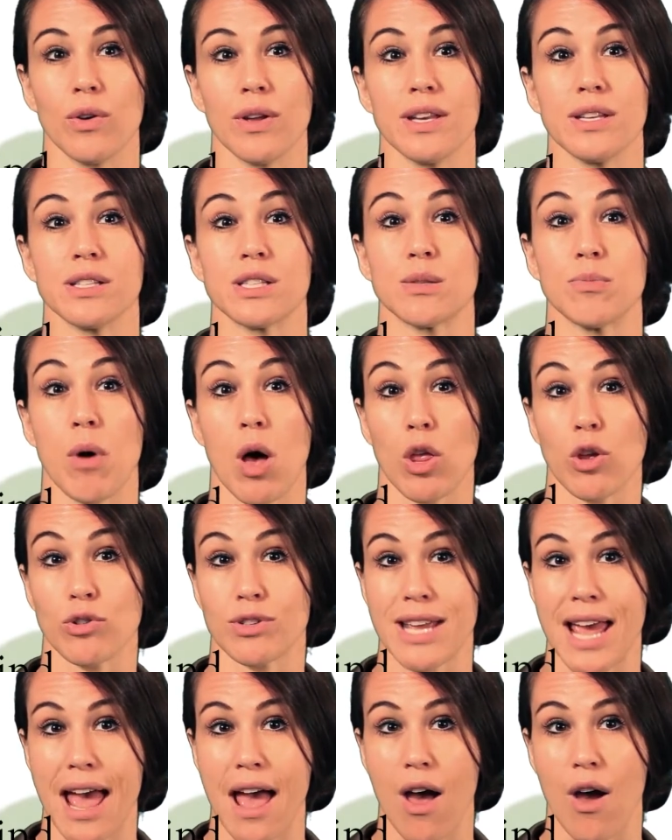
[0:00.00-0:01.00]
in smaller
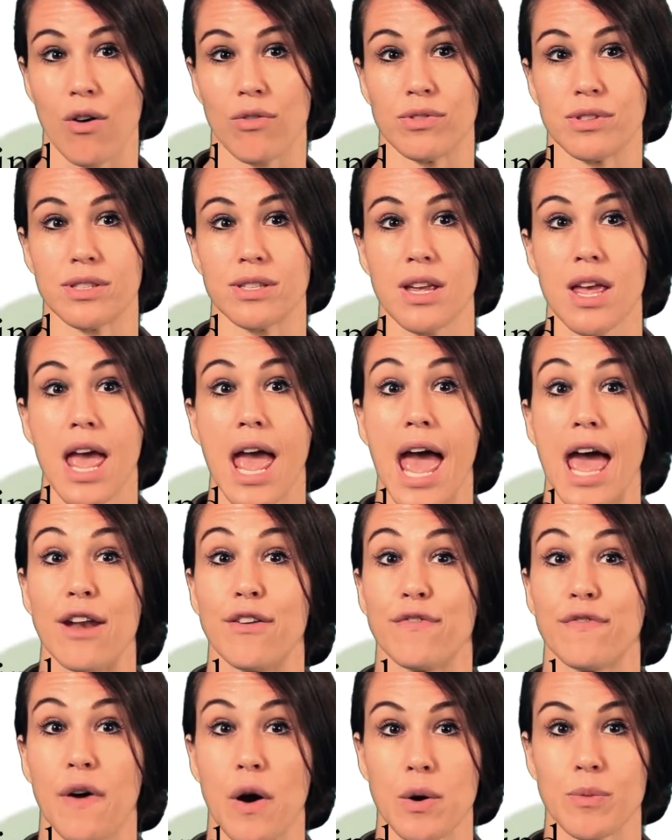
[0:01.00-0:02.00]
towns, and
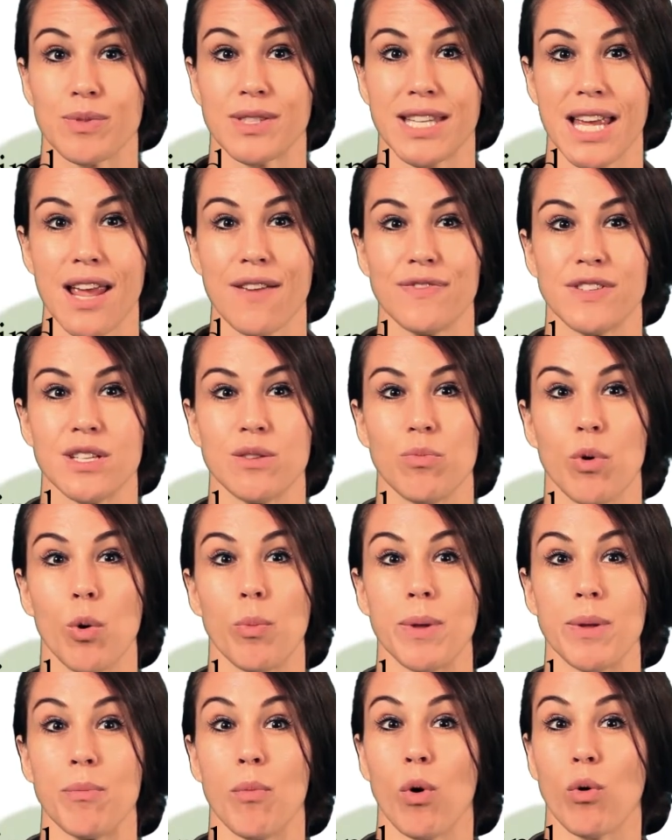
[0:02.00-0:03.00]
farm safety will
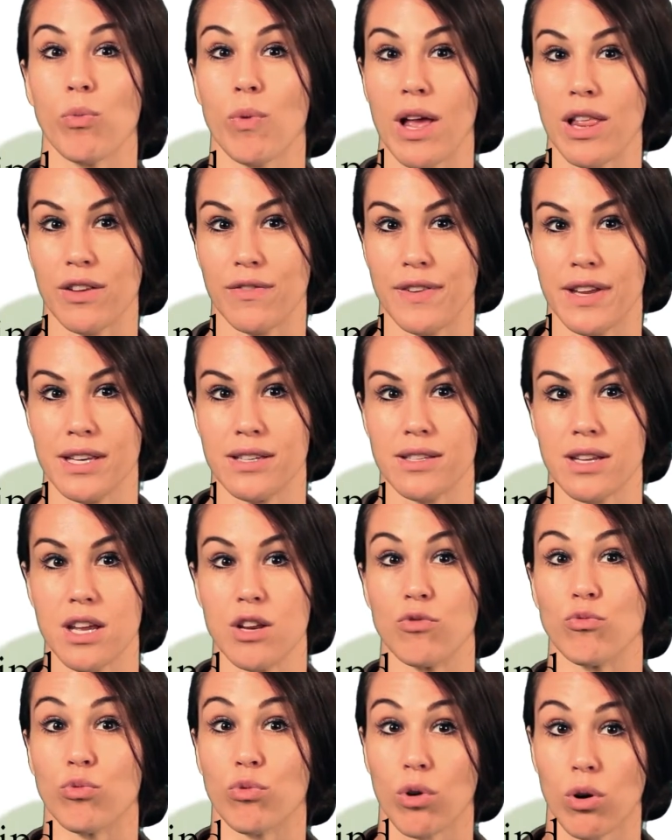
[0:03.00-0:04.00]
be more relevant
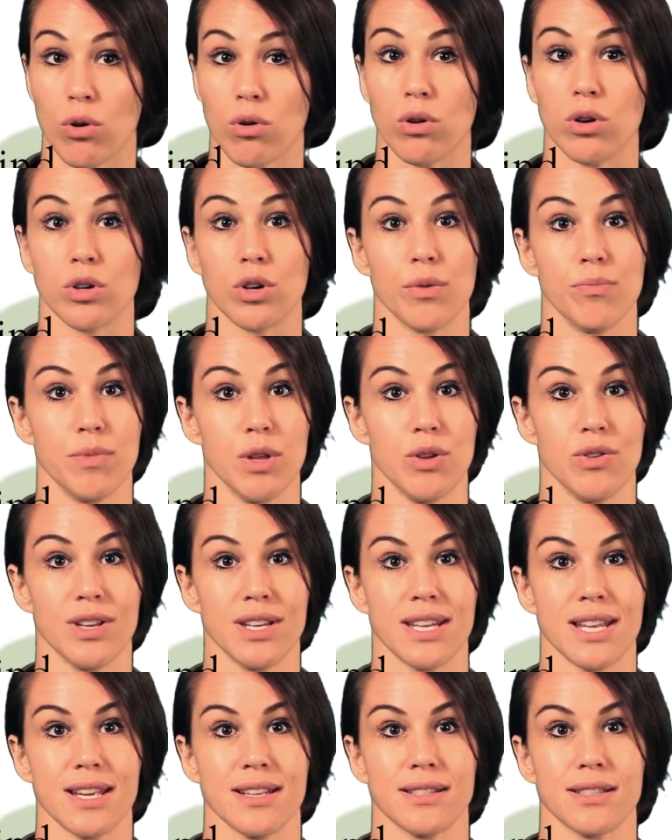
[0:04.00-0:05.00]
in rural
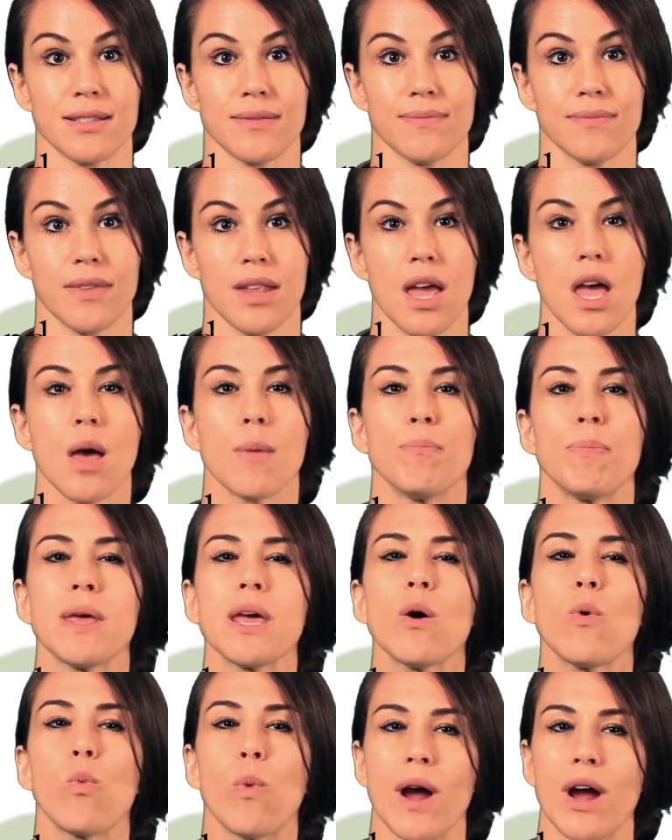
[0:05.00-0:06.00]
communities. Be
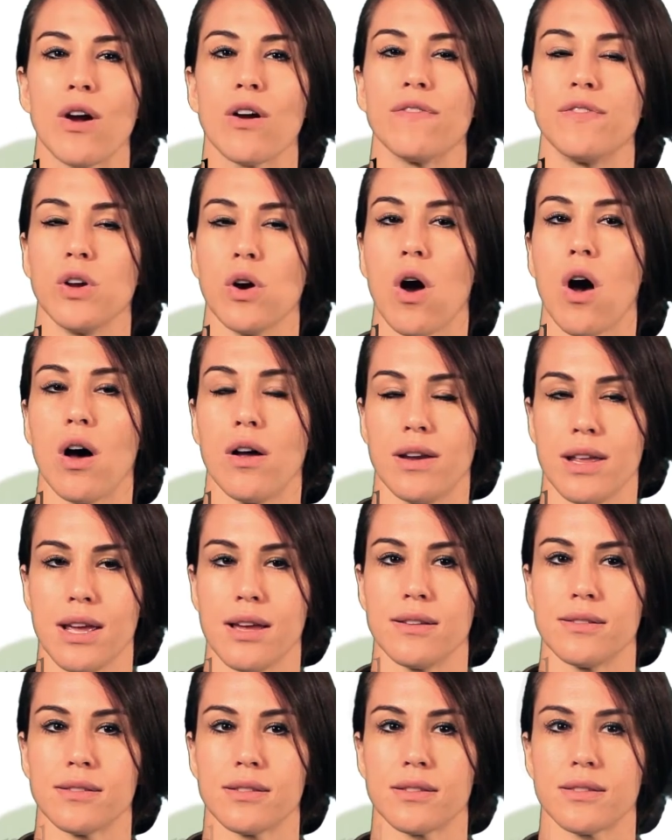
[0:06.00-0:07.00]
aware of your
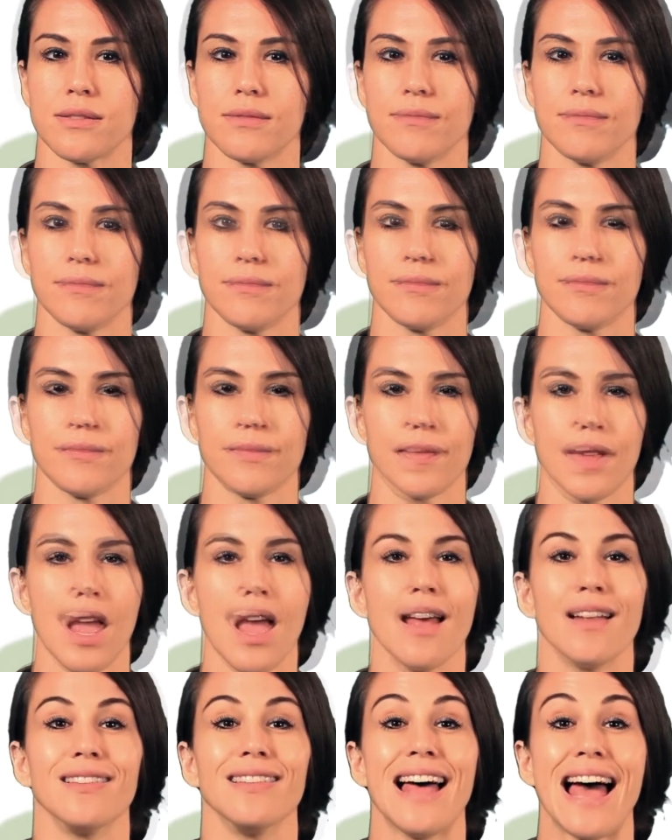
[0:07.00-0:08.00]
audience.
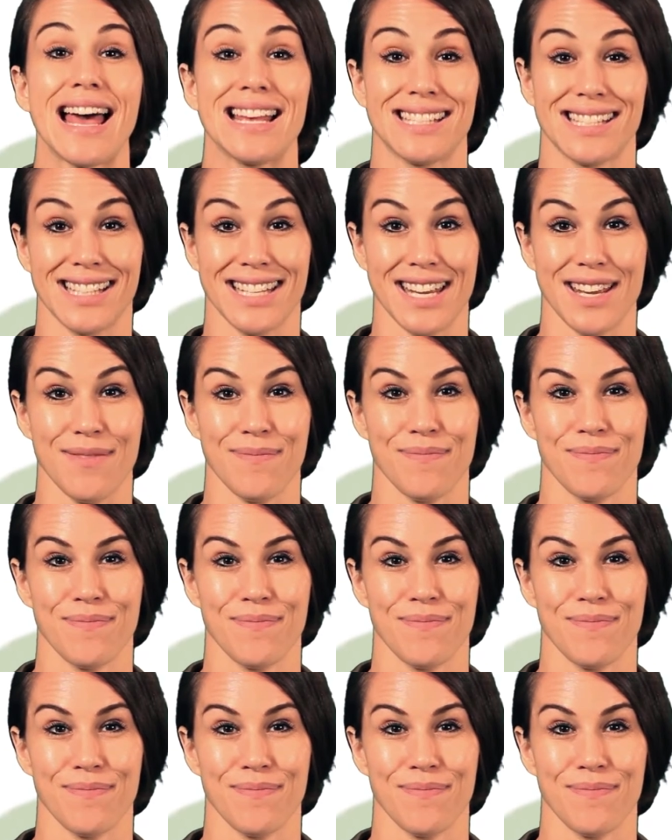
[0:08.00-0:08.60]
Lastly,